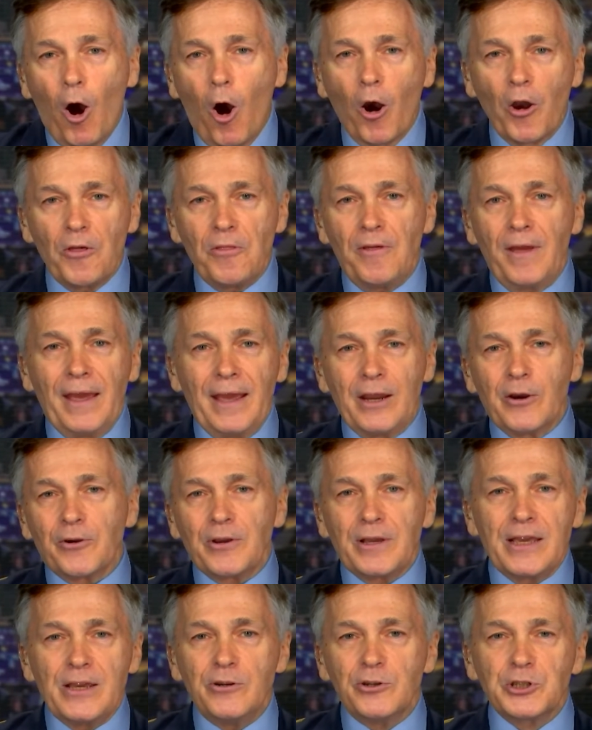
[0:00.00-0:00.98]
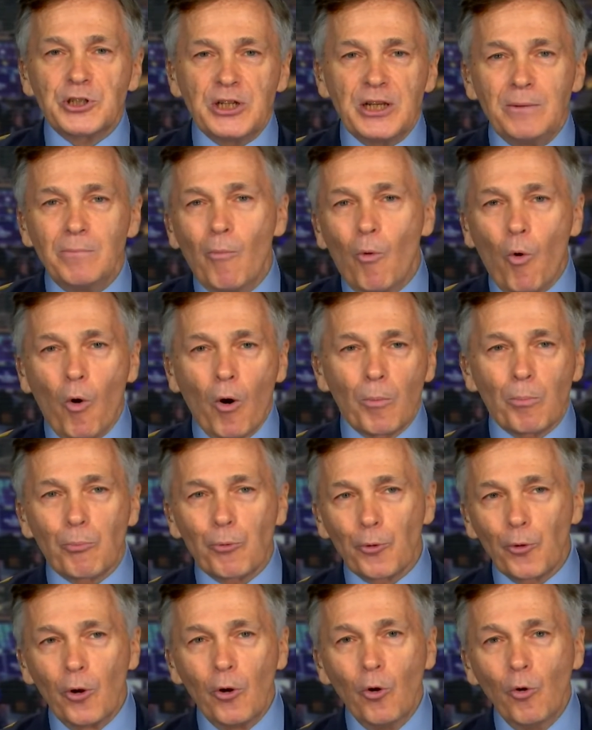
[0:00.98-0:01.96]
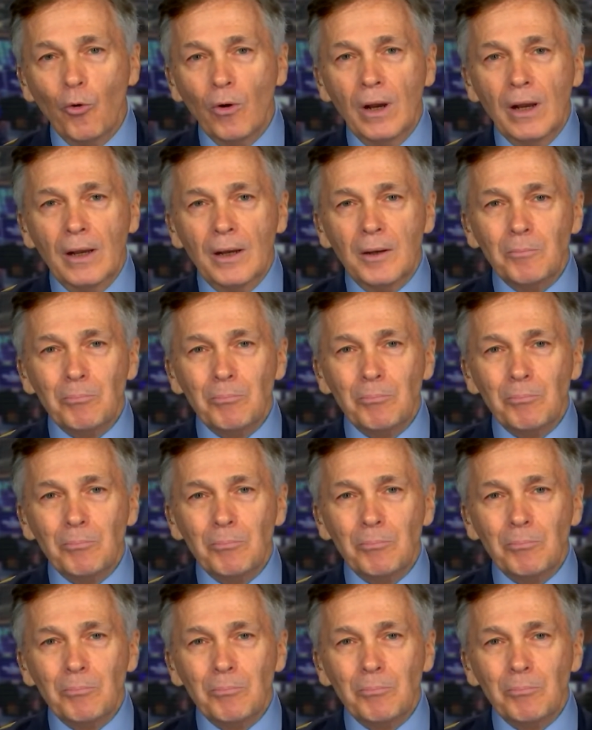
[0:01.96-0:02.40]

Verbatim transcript: are they or he or she more pro